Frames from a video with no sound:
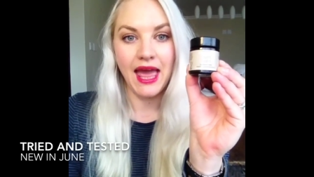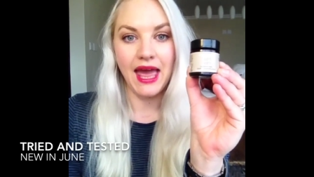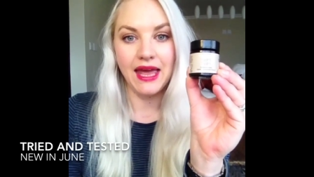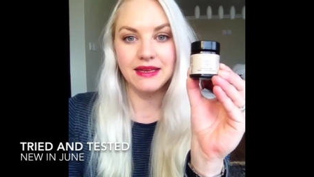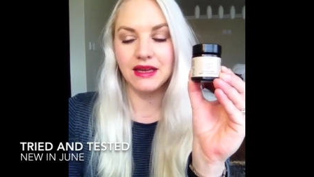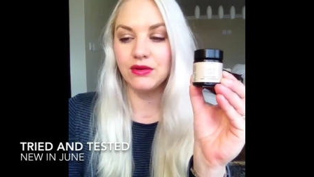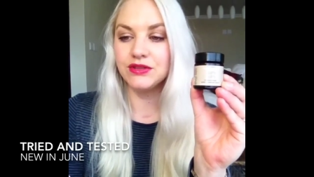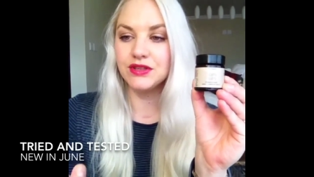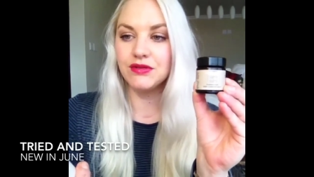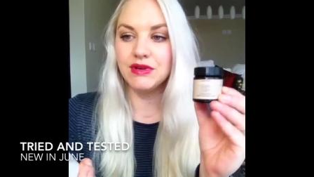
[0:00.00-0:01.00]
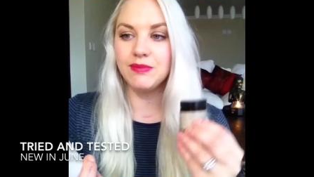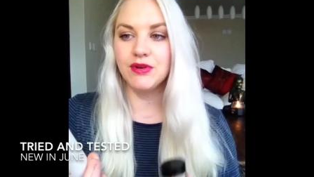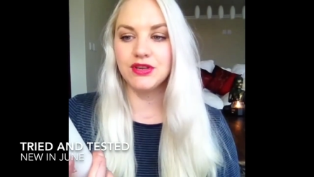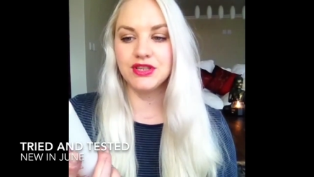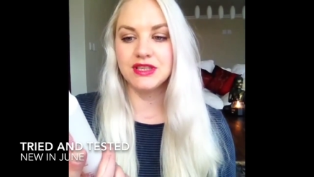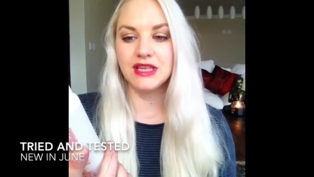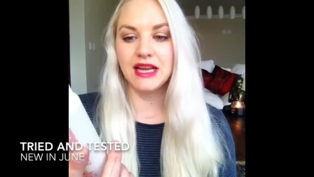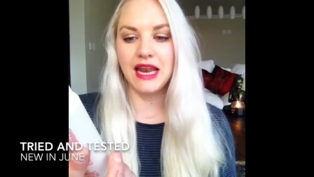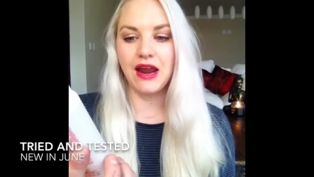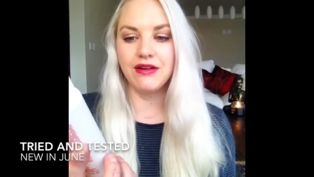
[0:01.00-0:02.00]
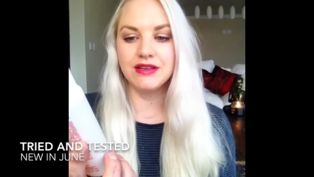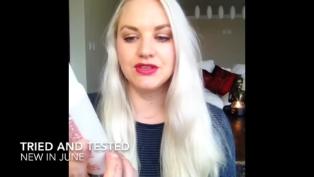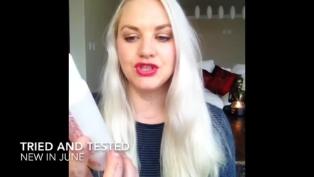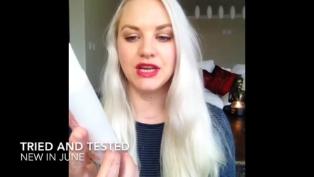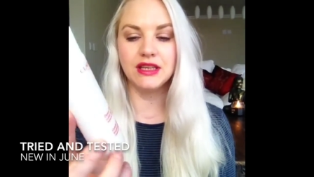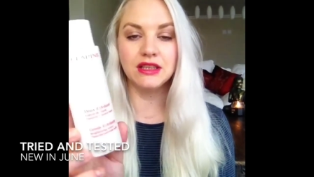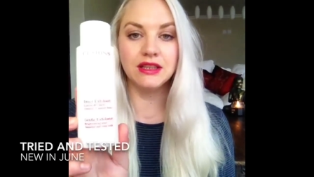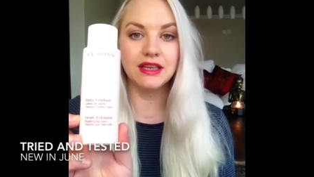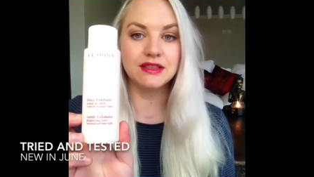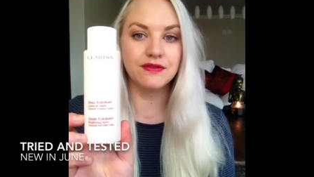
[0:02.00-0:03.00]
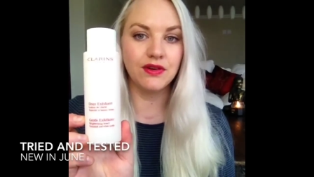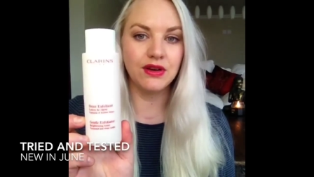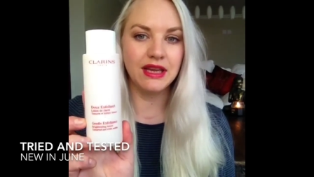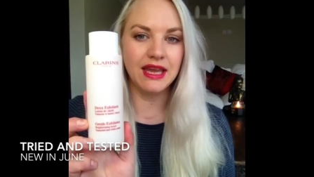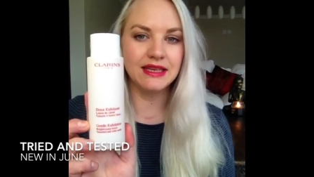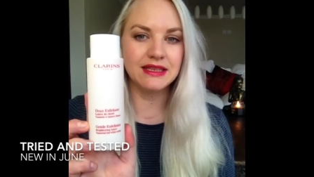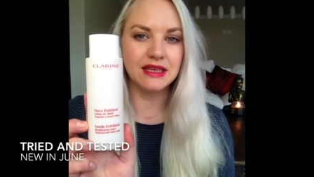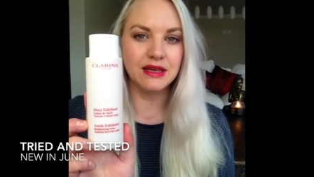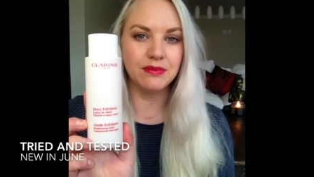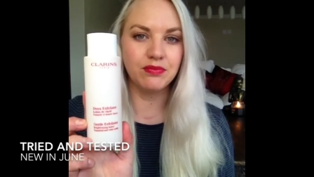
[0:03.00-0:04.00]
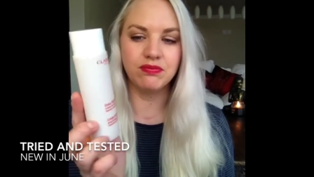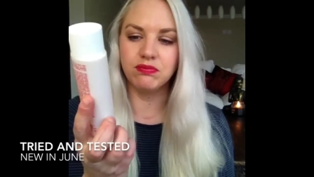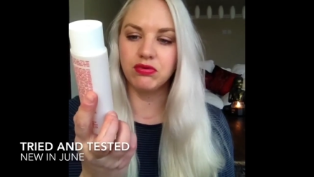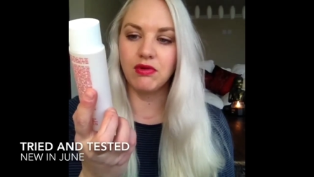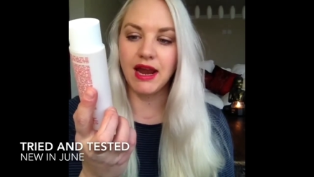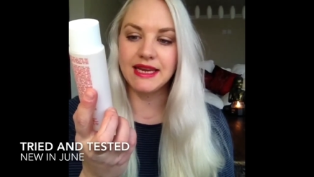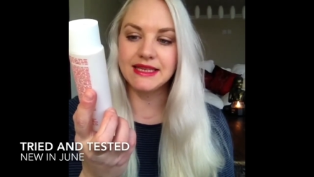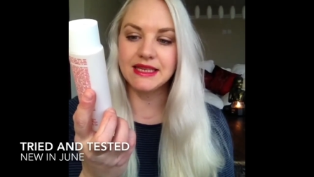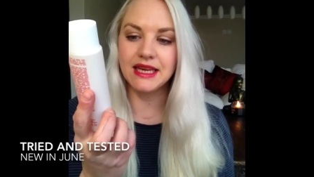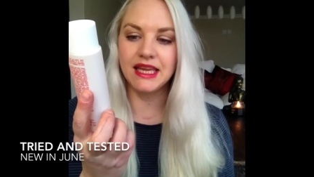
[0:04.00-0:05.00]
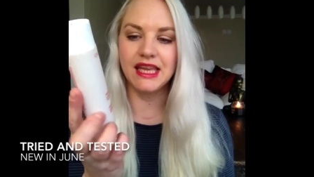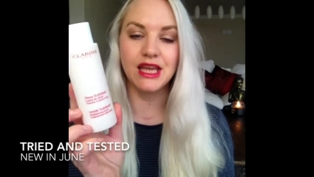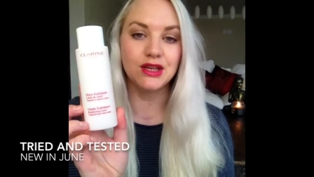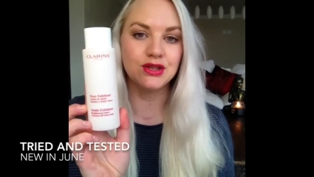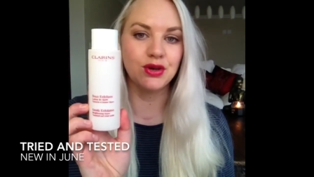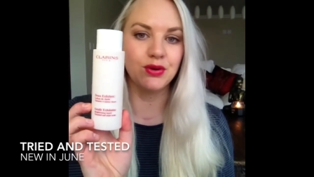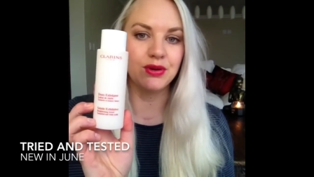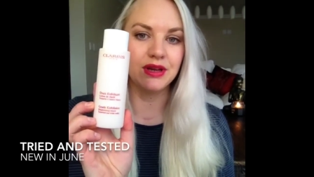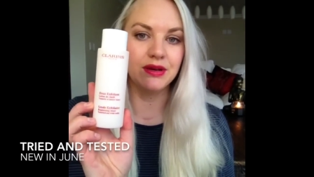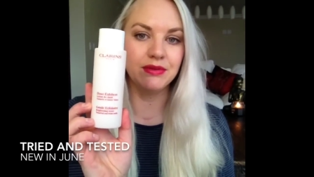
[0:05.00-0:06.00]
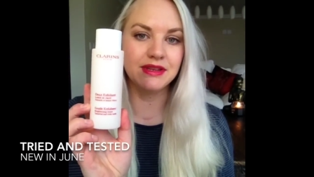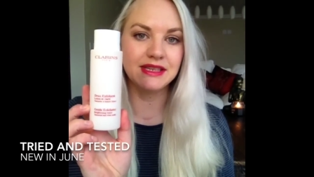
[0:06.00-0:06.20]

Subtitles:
and I also repurchased the Clarins Gentle Exfoliator Brightening Toner with